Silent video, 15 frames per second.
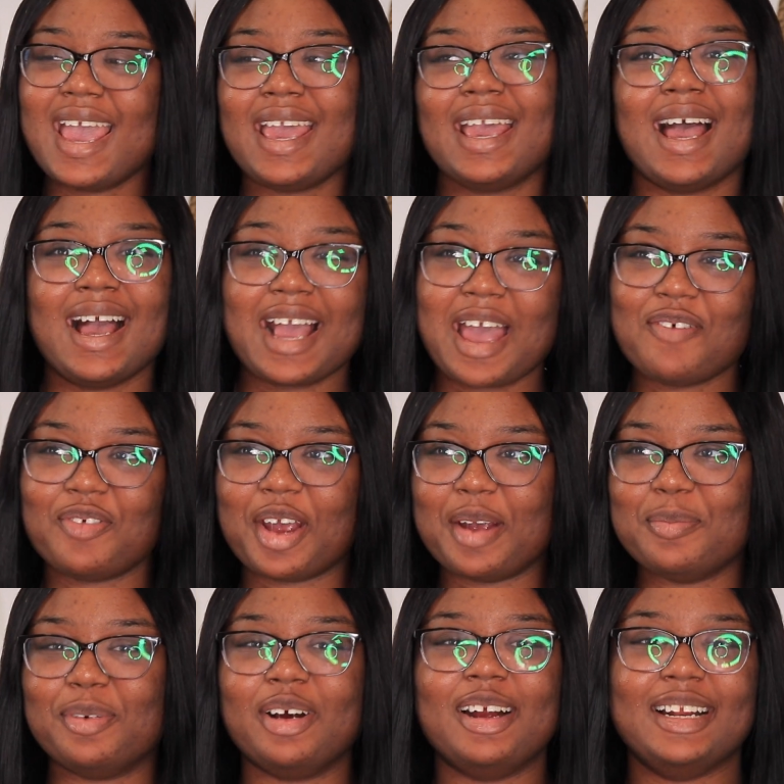It can get
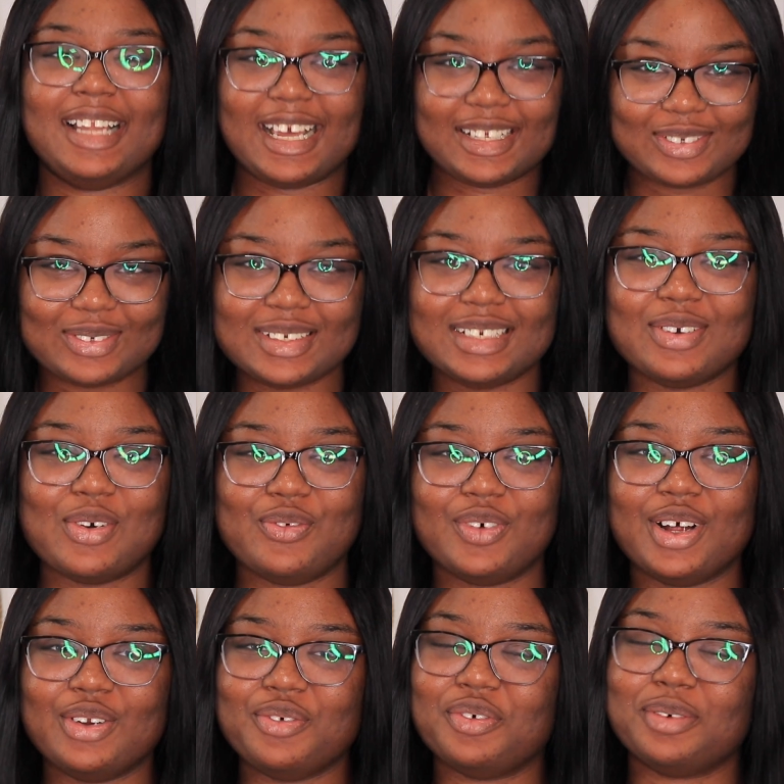very boring, like doing it over
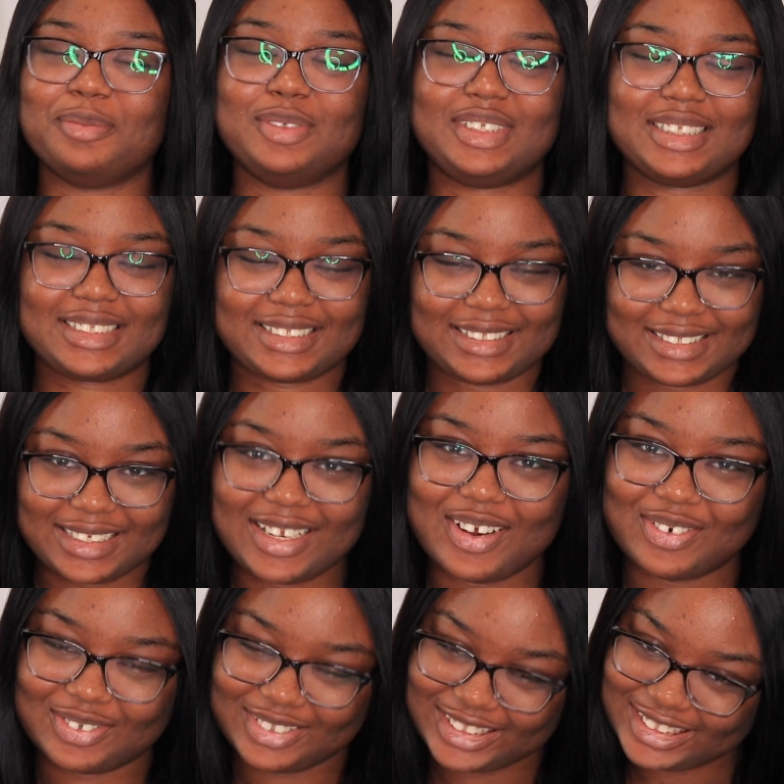and over, but just, you
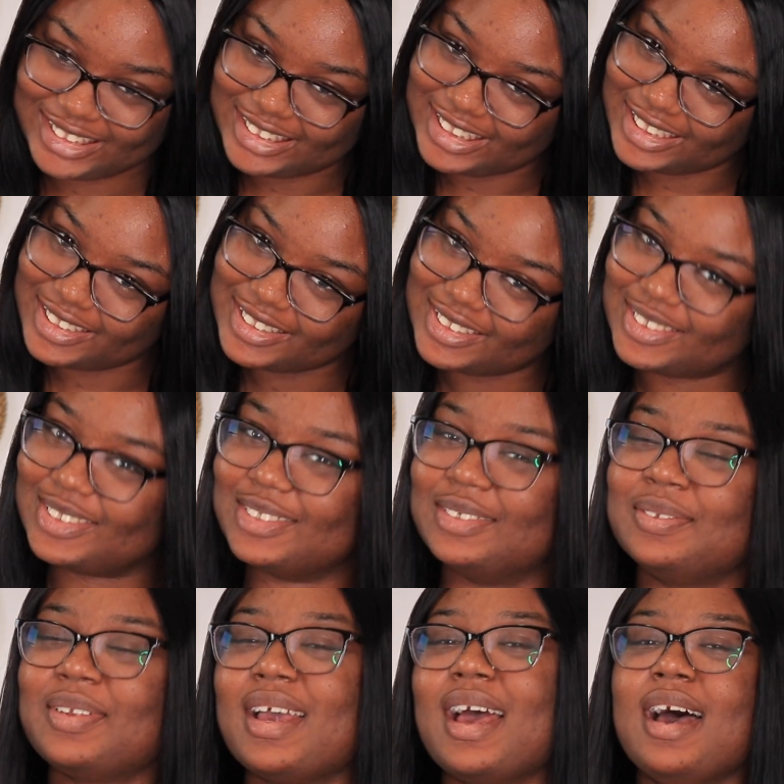know,
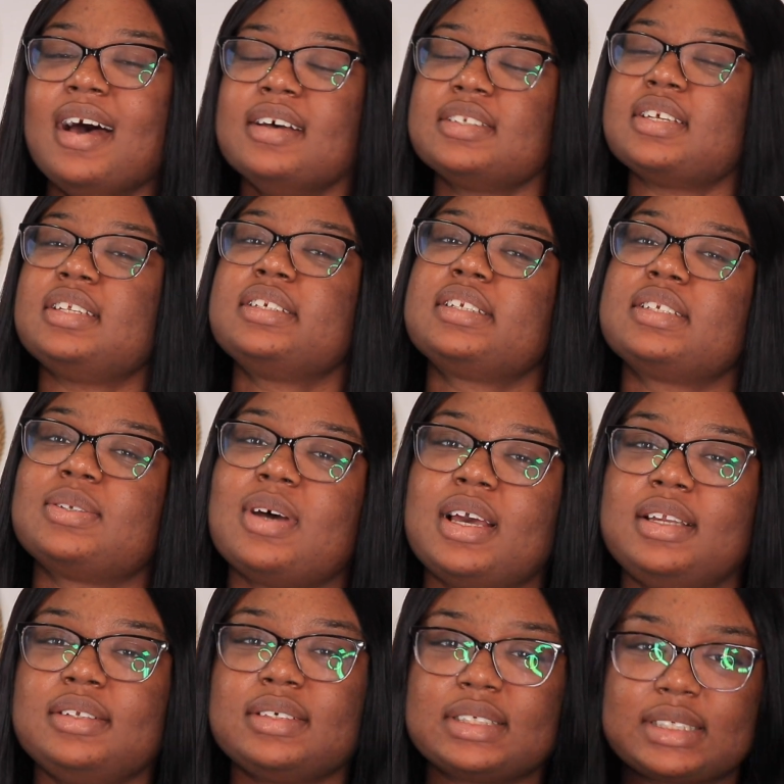chill. So this is what
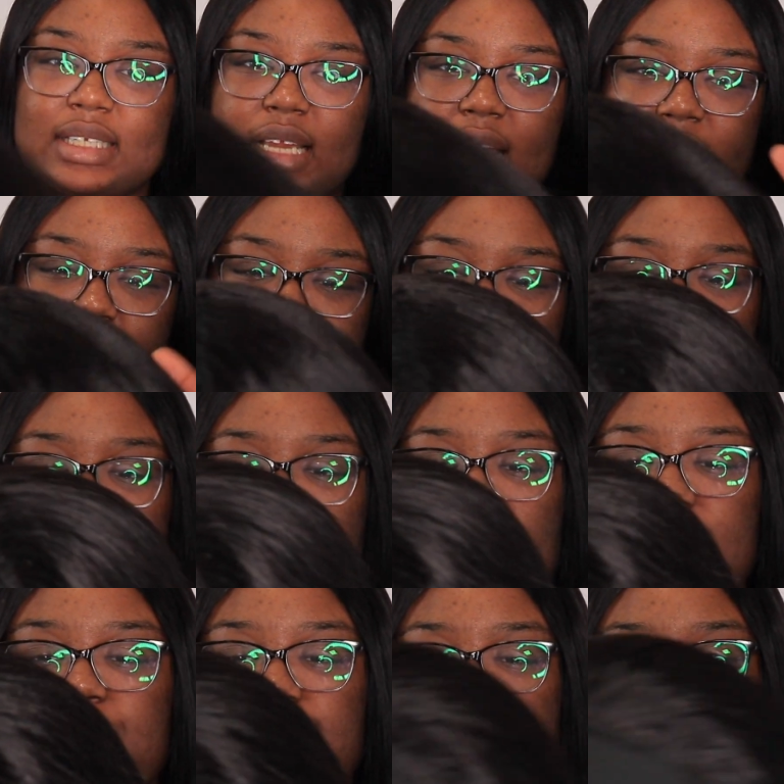it looks like now.